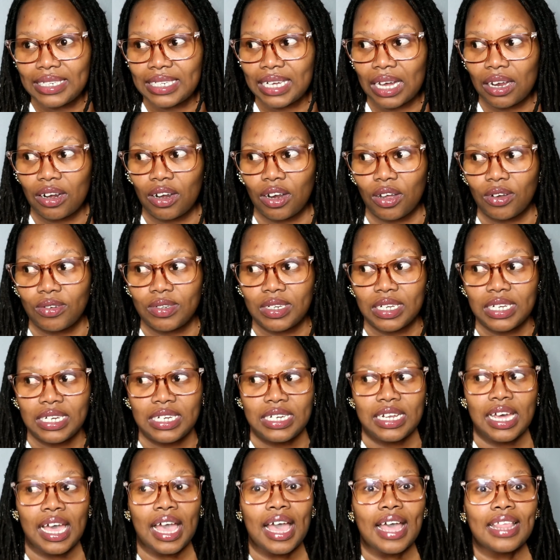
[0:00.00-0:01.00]
download
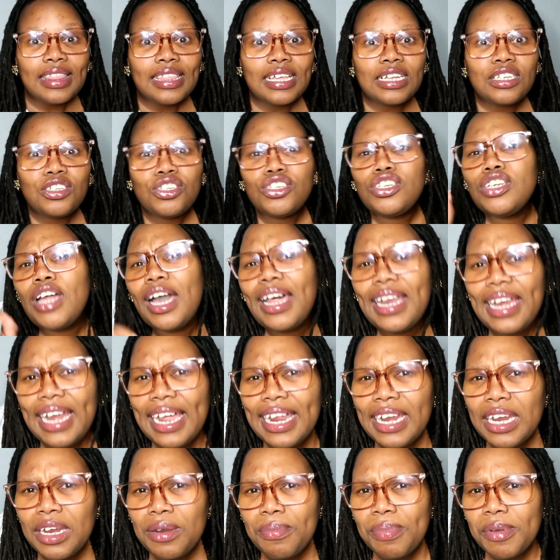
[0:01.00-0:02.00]
it, then do not
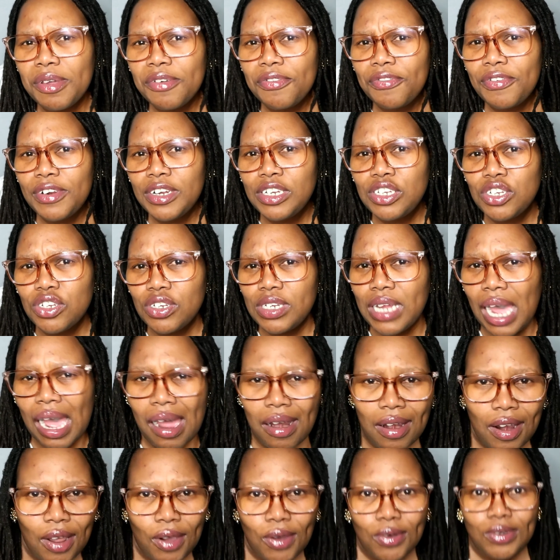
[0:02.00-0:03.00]
let it be free to
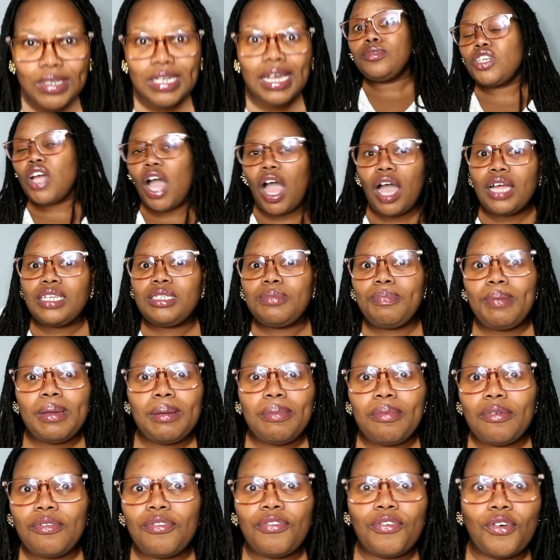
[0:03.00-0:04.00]
download. Charge
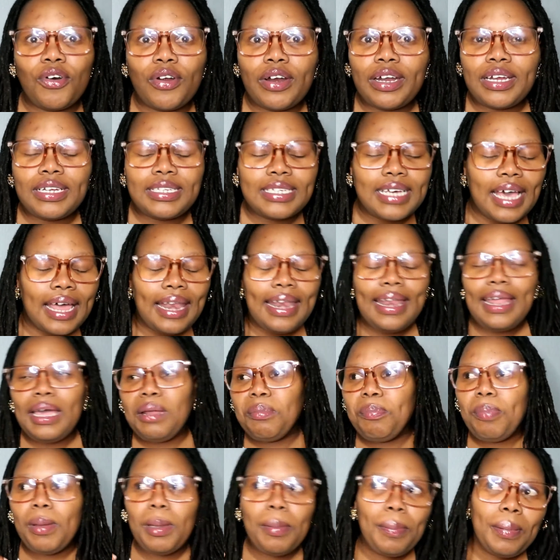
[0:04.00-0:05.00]
people for it.
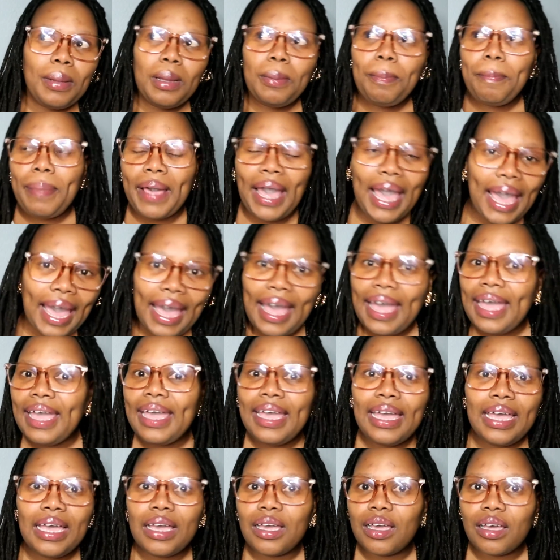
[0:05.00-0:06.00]
Let people
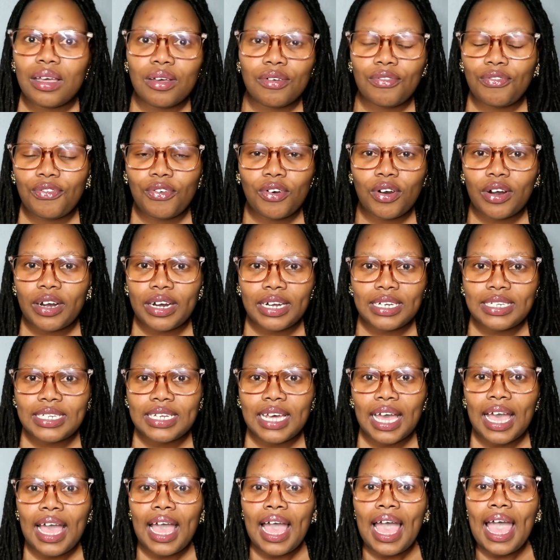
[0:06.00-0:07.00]
pay for it.
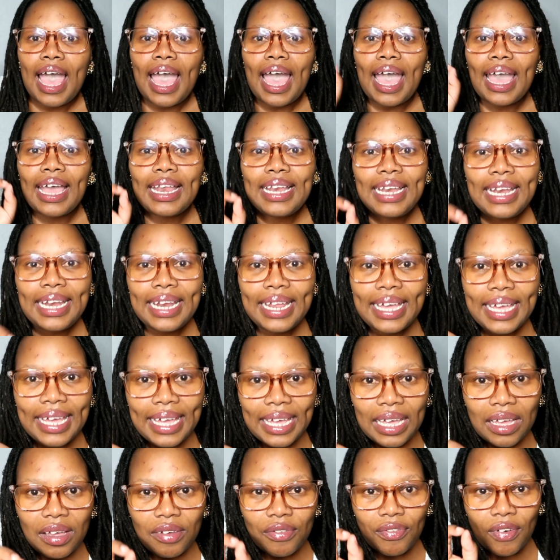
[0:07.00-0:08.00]
And
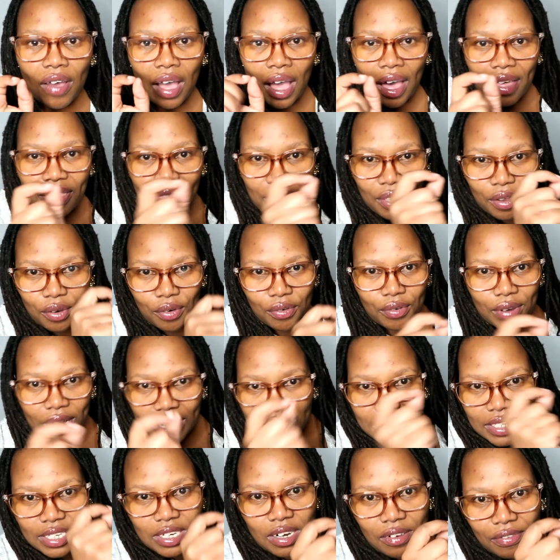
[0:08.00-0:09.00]
leave the
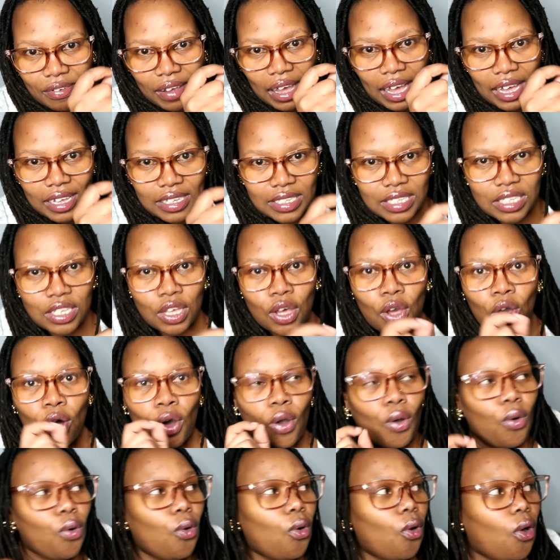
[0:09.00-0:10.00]
rest of us
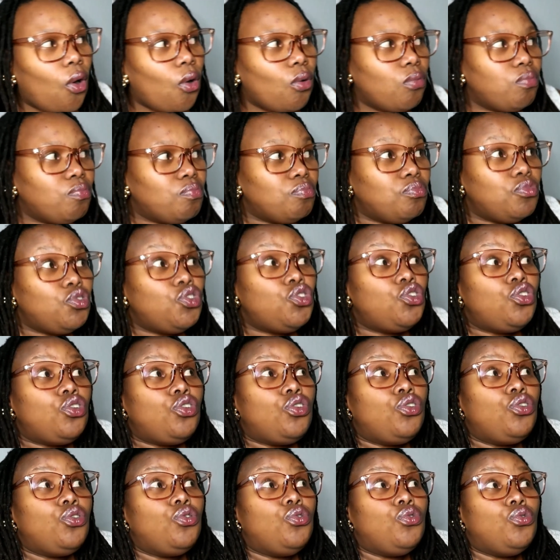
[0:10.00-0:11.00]
who
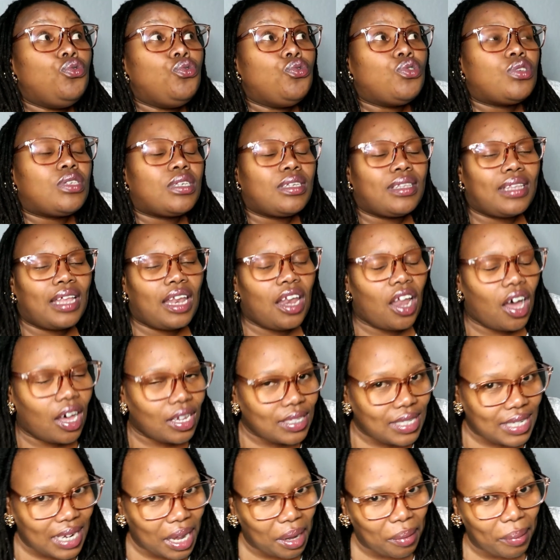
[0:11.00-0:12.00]
choose. The
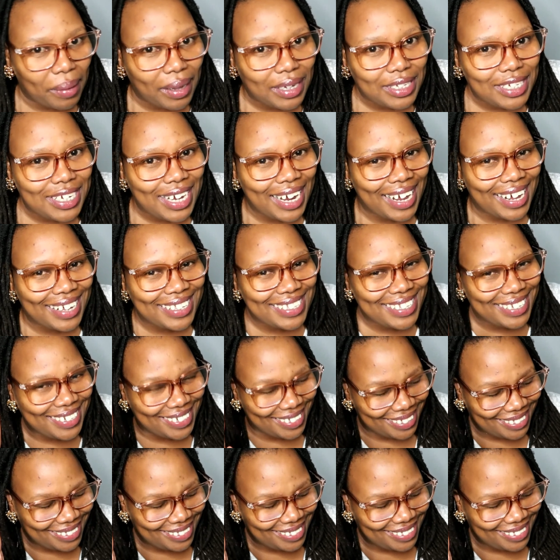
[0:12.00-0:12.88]
last time I checked,